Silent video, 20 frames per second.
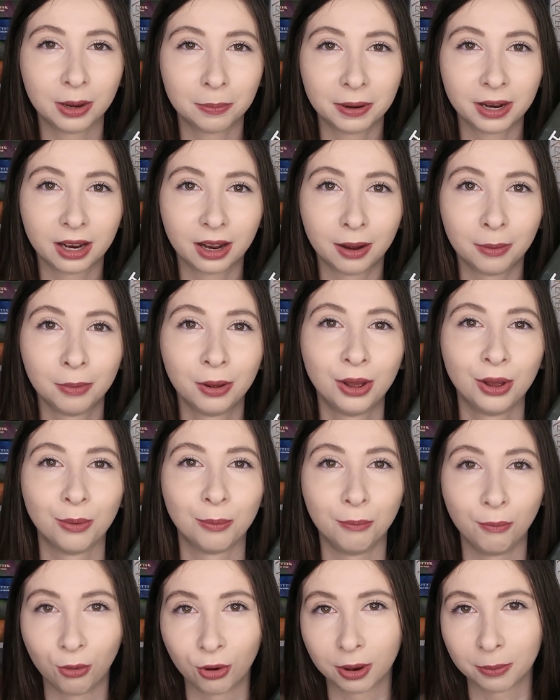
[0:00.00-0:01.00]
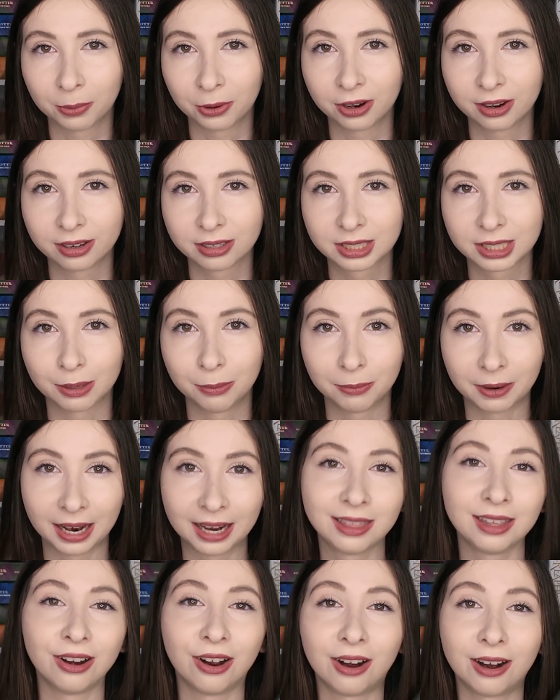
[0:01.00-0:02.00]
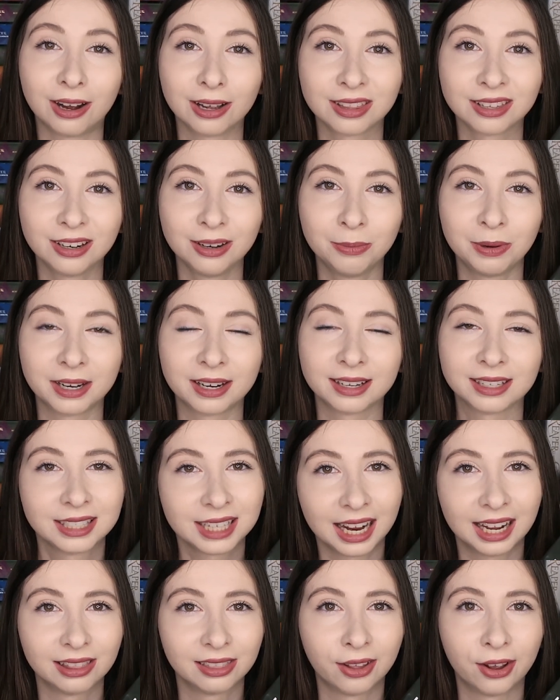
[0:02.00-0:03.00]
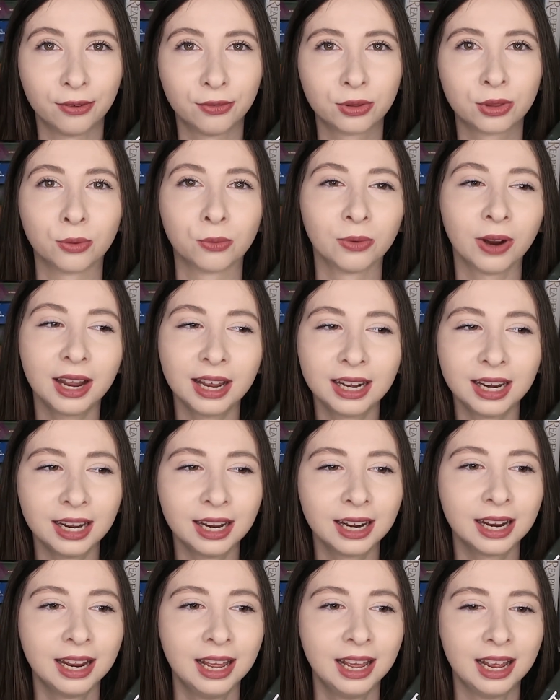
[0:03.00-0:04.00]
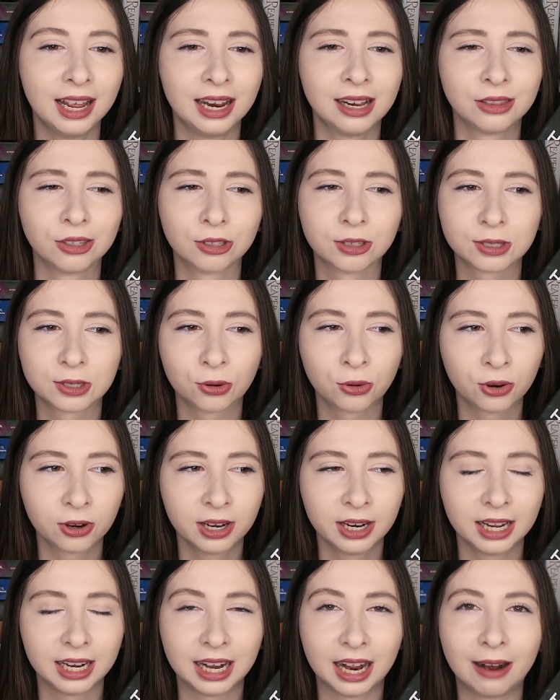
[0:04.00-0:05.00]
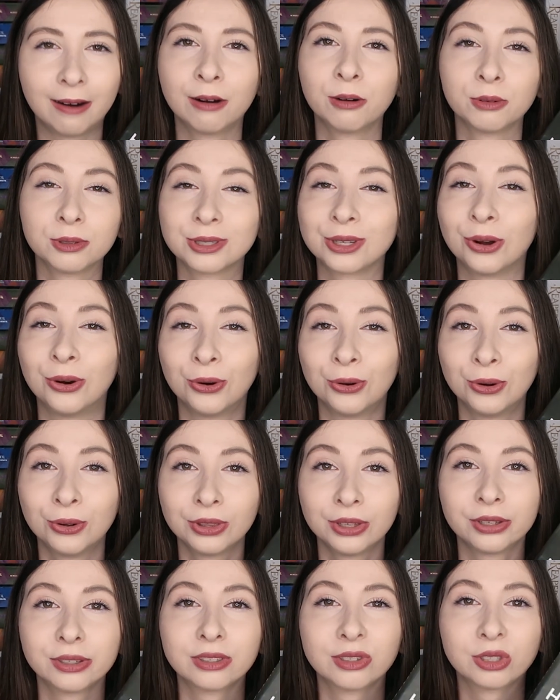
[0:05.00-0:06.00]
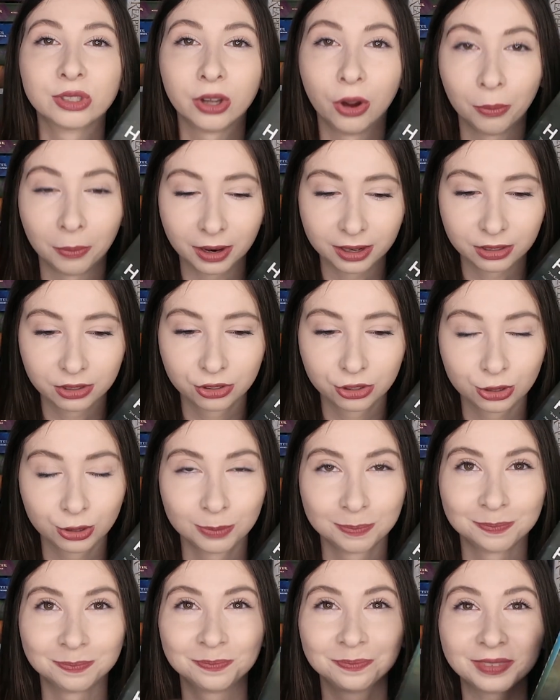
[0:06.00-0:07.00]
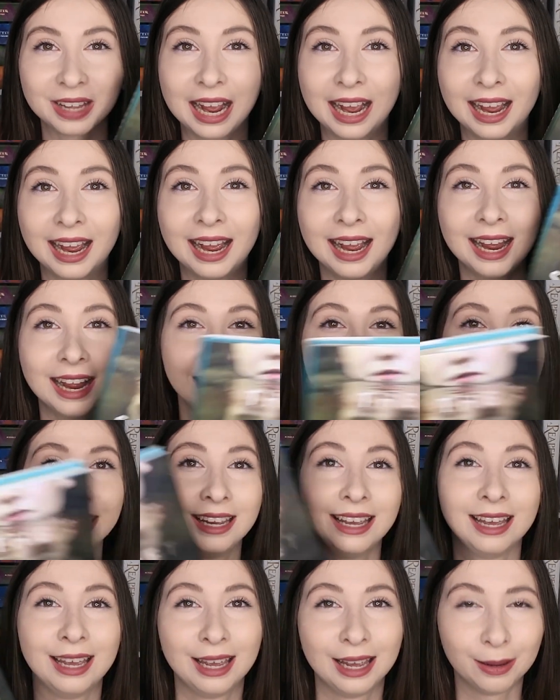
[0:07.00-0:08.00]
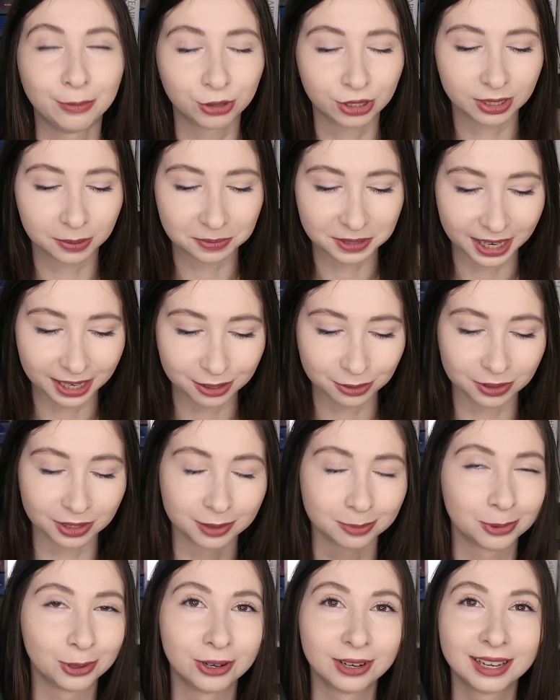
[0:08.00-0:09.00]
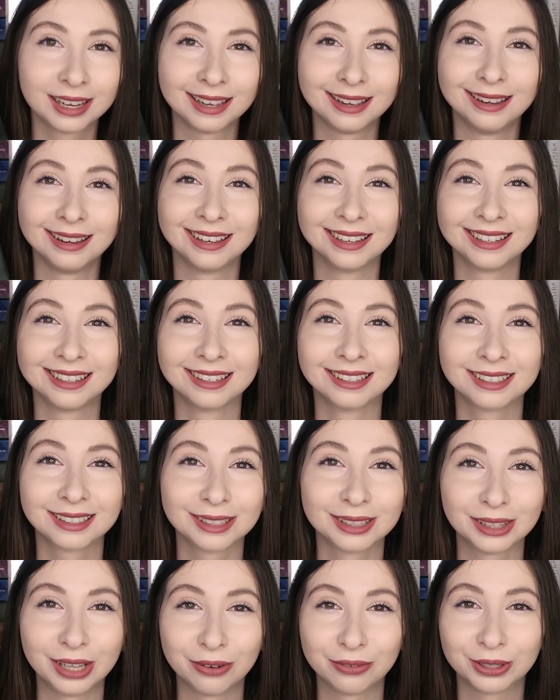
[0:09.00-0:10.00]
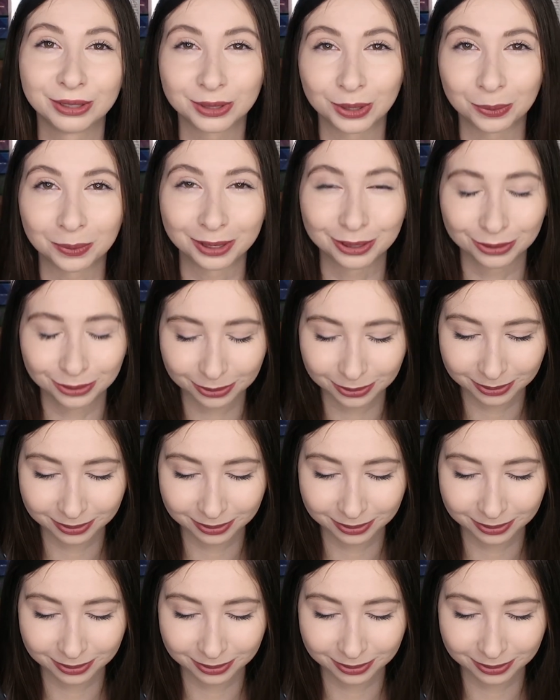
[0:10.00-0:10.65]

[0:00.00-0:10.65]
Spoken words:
want to pick up more books by the author because I loved the writing and the story and how it was told so much. I am just obsessed with this book and love it so much.